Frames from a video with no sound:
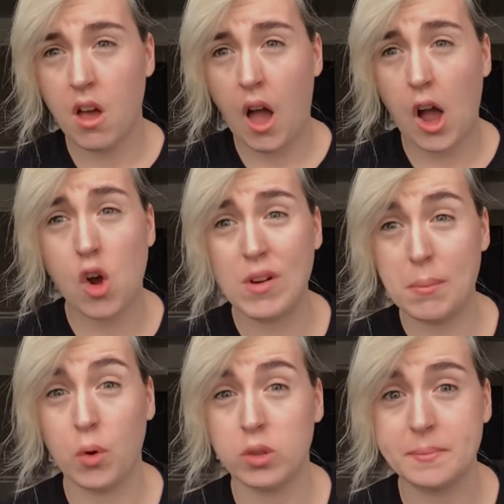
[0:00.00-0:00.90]
I got really
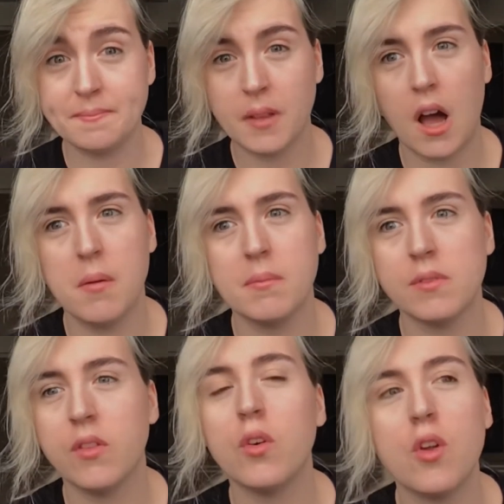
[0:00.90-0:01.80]
bored.
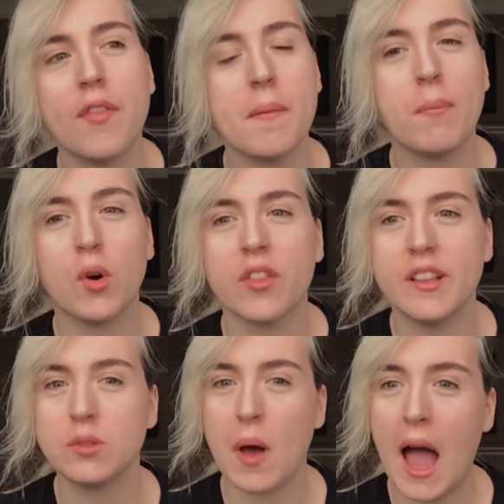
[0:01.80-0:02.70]
Not that boring
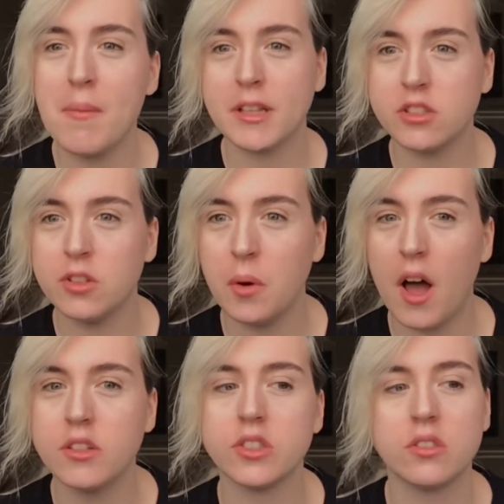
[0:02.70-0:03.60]
things were happening to
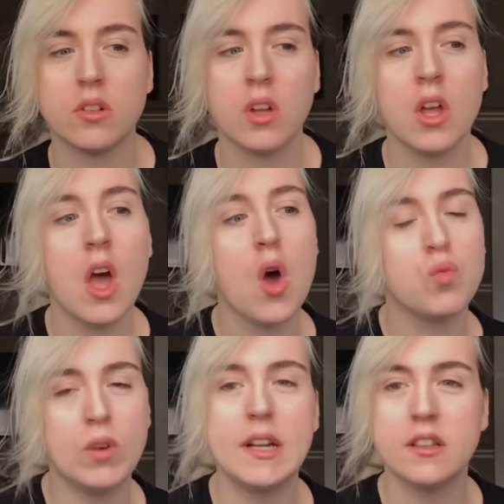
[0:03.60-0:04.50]
her, just
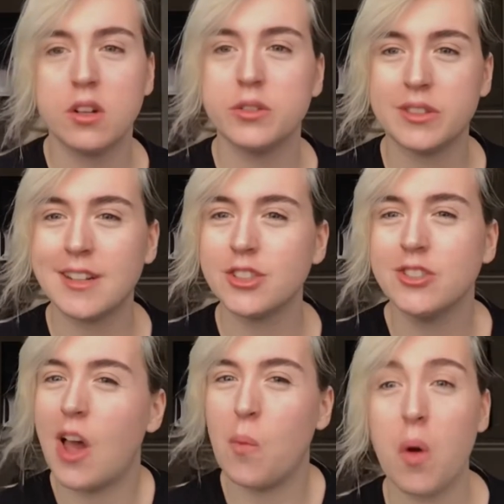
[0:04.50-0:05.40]
reading those sections,
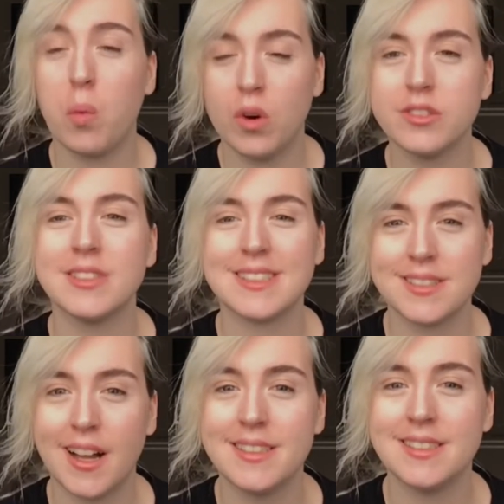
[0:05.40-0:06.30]
I wasn't
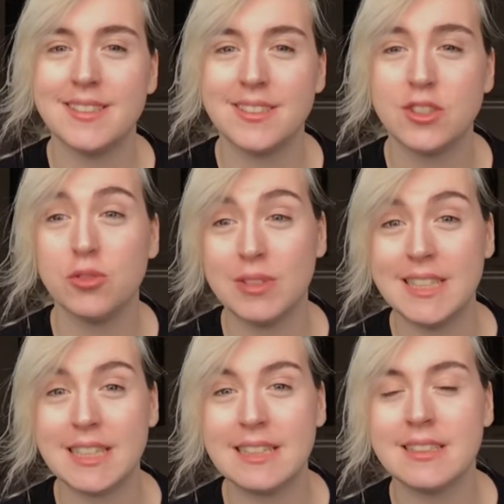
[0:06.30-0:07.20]
excited to read
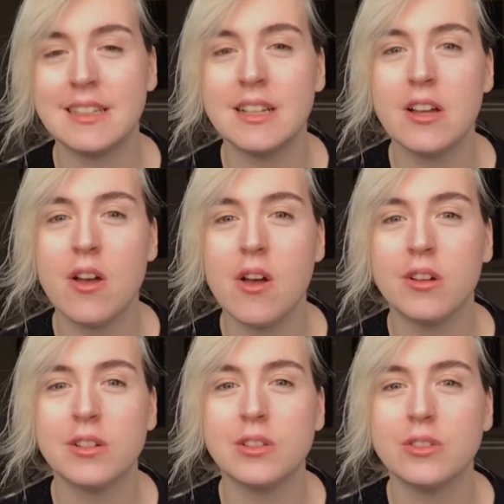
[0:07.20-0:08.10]
it.
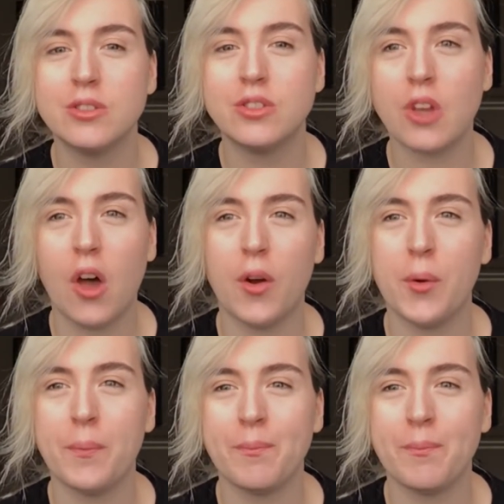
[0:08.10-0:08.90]
So,